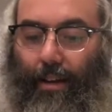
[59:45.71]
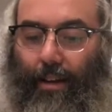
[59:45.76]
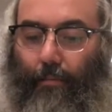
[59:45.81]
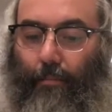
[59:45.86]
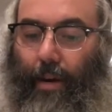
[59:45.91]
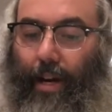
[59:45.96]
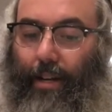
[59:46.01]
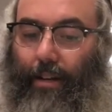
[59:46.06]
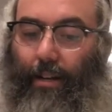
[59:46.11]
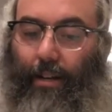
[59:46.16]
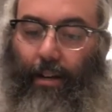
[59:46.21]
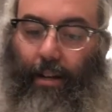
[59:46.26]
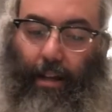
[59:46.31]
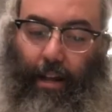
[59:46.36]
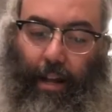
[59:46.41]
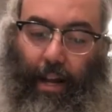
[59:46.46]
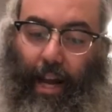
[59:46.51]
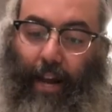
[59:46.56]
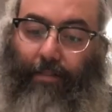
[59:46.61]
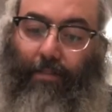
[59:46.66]
But
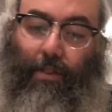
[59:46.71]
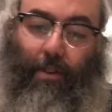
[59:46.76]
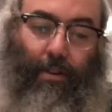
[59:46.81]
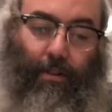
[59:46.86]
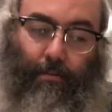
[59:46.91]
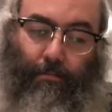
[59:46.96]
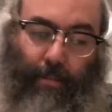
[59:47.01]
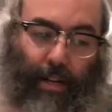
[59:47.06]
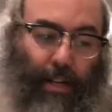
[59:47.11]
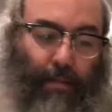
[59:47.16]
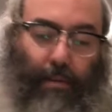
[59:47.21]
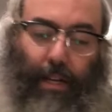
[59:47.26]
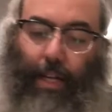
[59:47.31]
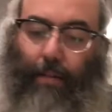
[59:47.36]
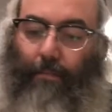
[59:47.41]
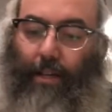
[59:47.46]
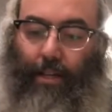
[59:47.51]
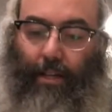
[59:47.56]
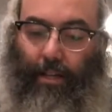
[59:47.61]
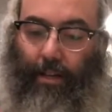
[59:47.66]
after many, many,
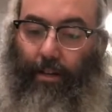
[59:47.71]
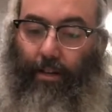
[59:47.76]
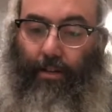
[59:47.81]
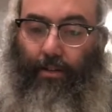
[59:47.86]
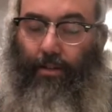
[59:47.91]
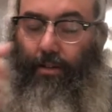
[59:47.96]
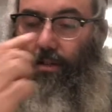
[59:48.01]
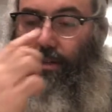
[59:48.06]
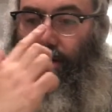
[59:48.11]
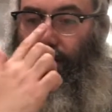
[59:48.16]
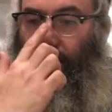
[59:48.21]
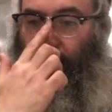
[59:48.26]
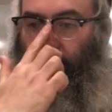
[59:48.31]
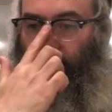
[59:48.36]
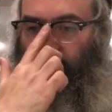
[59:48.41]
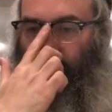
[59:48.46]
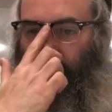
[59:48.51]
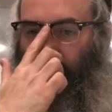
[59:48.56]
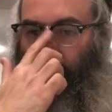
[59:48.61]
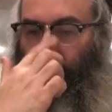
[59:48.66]
many years,
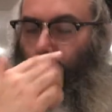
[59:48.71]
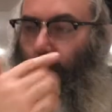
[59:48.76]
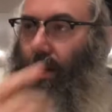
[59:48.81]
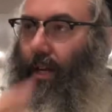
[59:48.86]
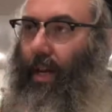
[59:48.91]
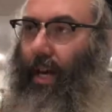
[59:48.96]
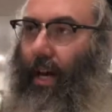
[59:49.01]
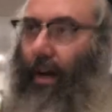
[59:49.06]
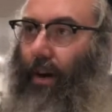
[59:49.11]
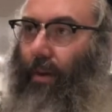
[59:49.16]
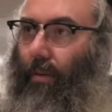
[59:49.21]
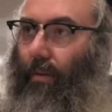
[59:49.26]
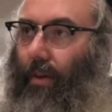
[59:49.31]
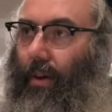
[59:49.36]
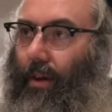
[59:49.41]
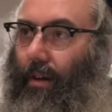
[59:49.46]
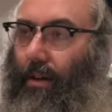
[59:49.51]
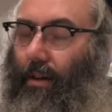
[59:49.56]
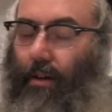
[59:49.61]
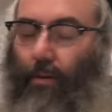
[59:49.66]
it's to the point now
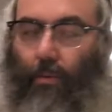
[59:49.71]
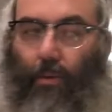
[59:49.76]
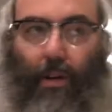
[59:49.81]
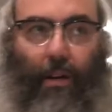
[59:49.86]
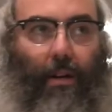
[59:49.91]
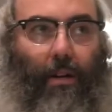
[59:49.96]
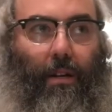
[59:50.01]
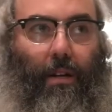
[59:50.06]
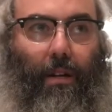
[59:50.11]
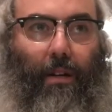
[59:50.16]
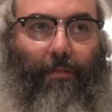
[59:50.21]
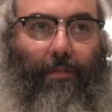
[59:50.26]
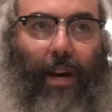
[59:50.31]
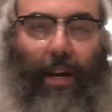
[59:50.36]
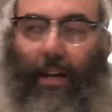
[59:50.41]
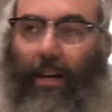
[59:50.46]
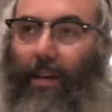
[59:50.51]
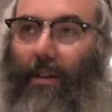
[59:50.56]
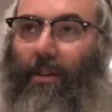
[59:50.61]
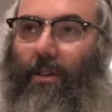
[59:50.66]
where if I
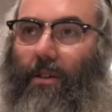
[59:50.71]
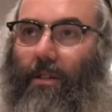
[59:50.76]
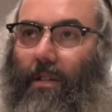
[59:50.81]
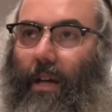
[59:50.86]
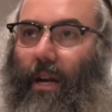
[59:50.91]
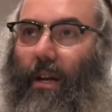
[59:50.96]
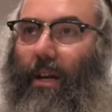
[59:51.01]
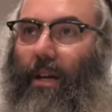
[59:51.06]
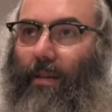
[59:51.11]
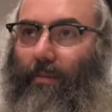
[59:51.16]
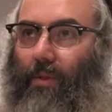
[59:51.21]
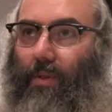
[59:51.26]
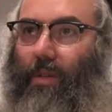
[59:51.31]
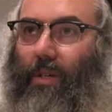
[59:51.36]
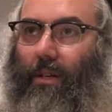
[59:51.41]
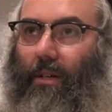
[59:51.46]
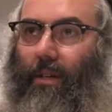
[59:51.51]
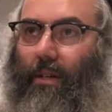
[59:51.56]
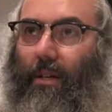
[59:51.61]
hear that kind of music,